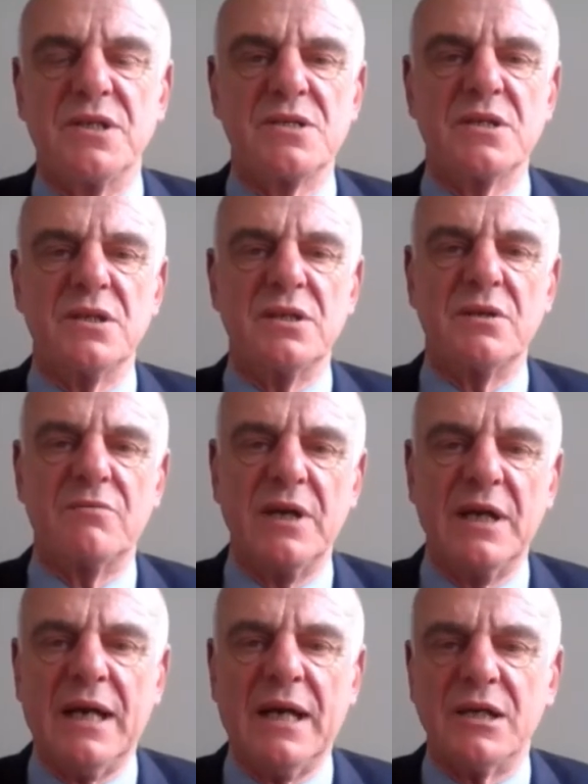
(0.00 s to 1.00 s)
is that the
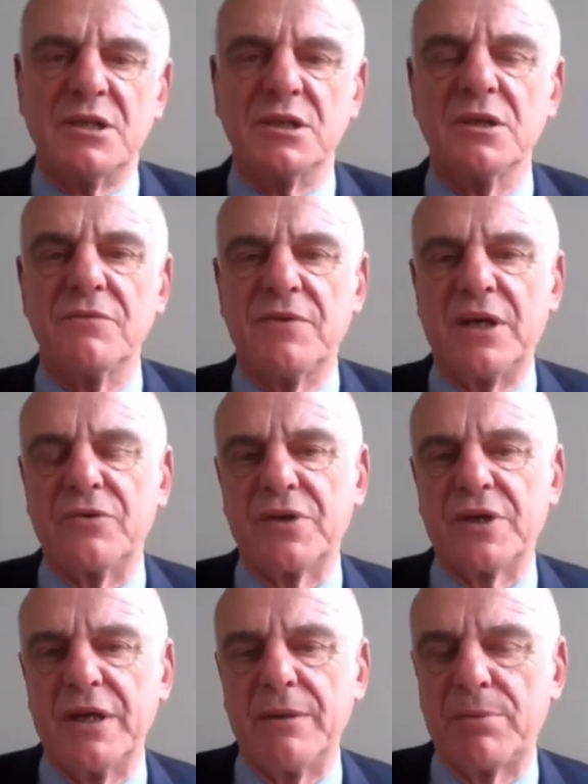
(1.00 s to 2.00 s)
reaction of
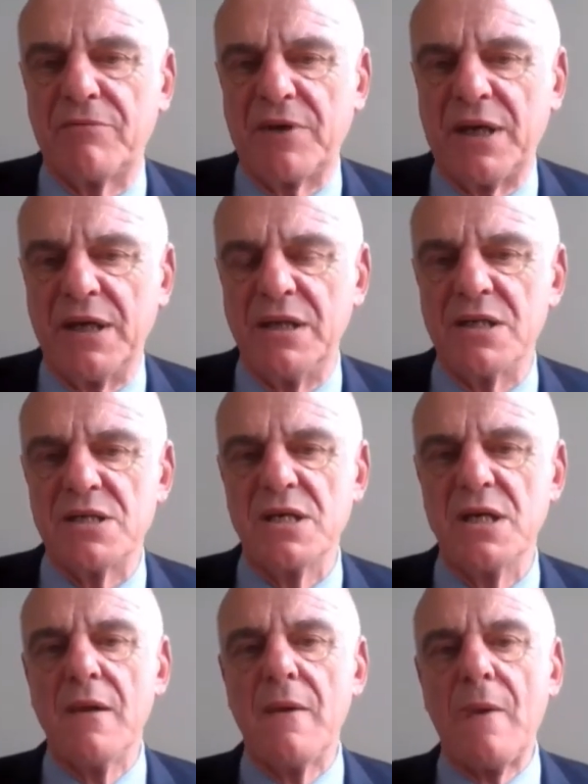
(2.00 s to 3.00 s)
healthcare providers
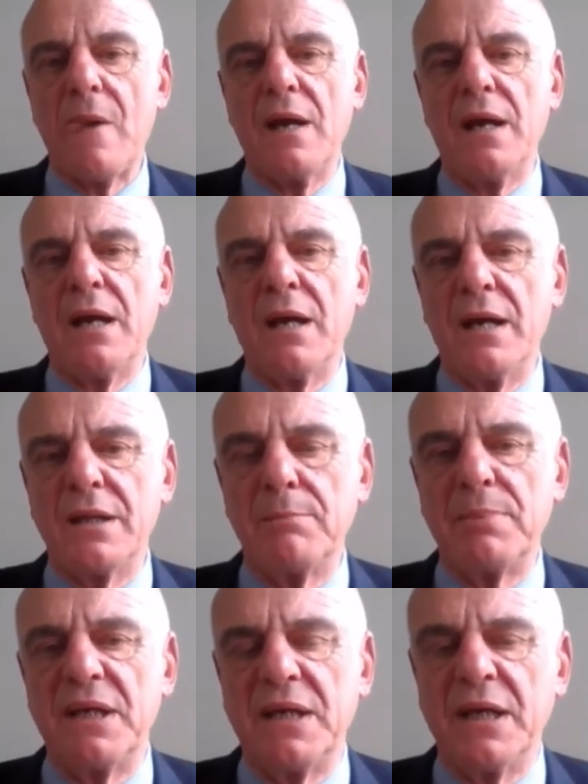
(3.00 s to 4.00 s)
at the
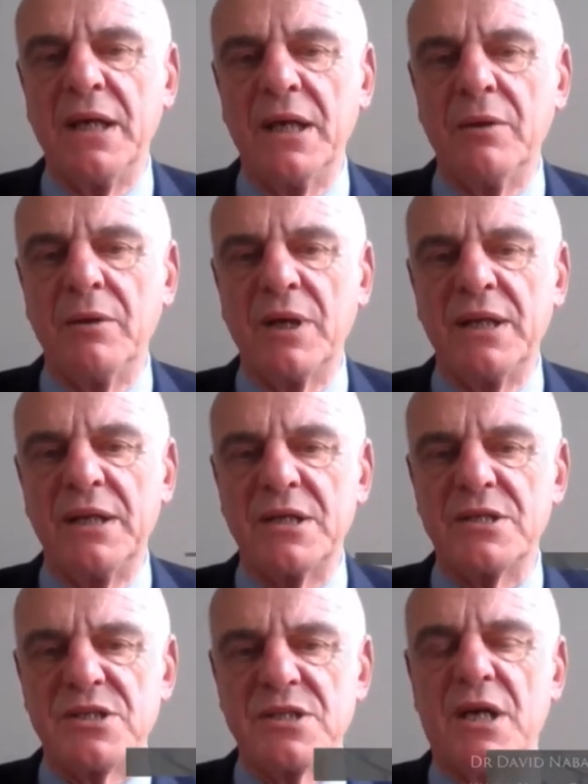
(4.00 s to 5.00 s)
beginning, when they're
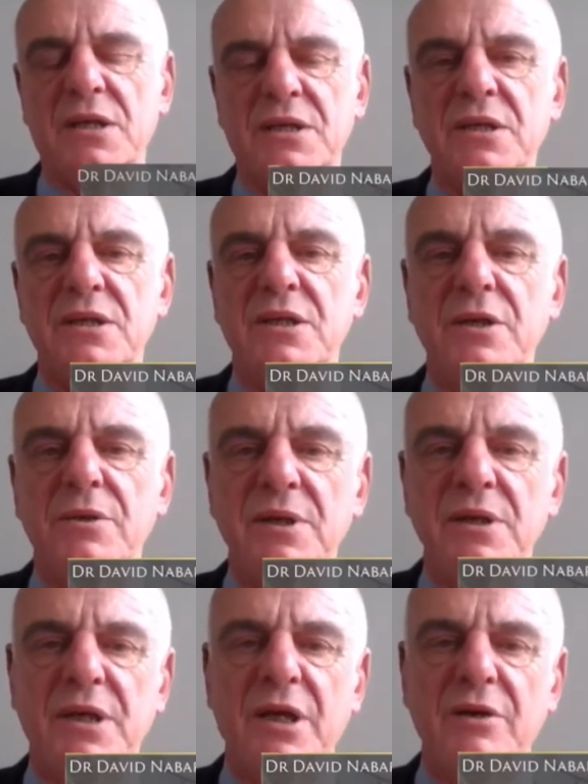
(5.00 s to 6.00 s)
starting to deal with
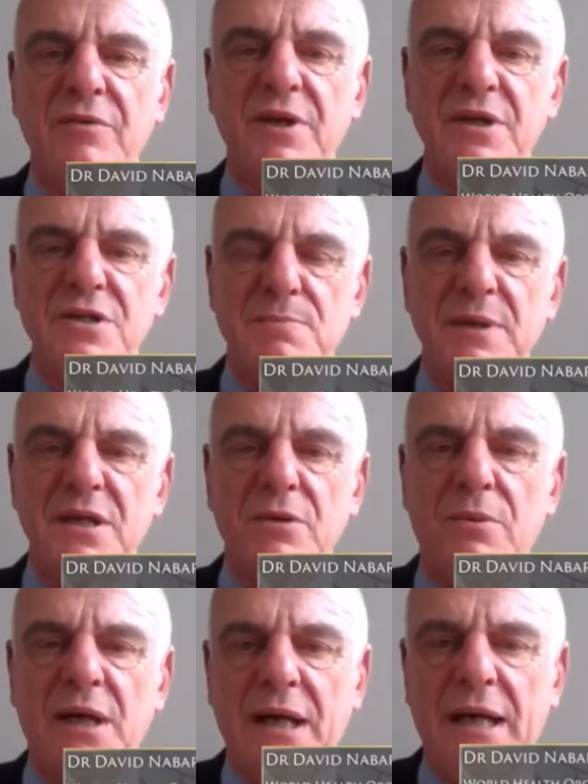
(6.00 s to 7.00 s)
COVID, has been
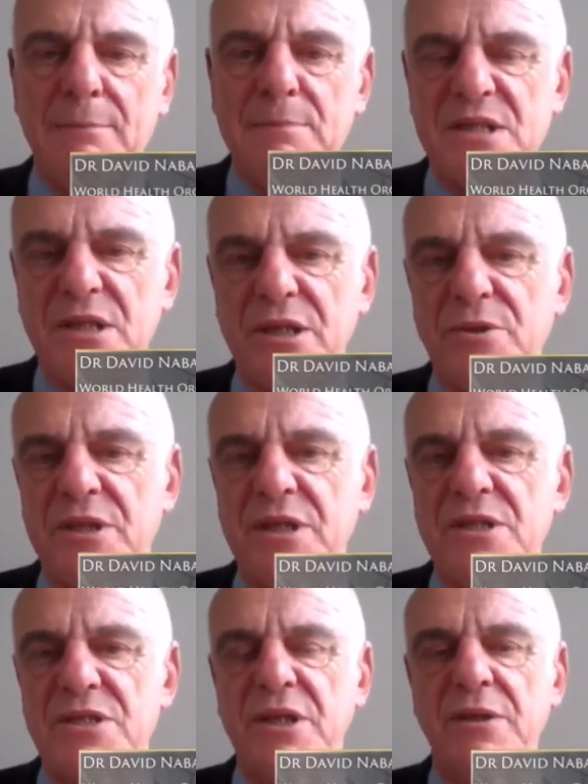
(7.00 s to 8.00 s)
quite
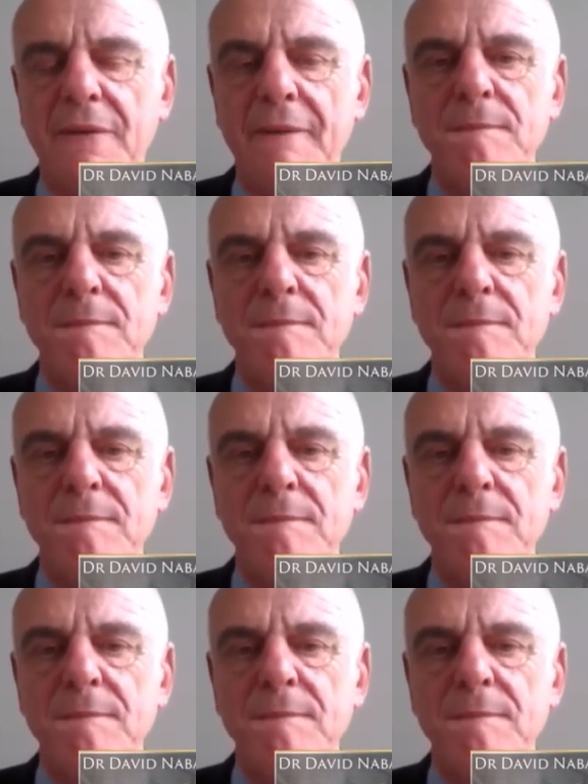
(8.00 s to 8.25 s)
absolutist, and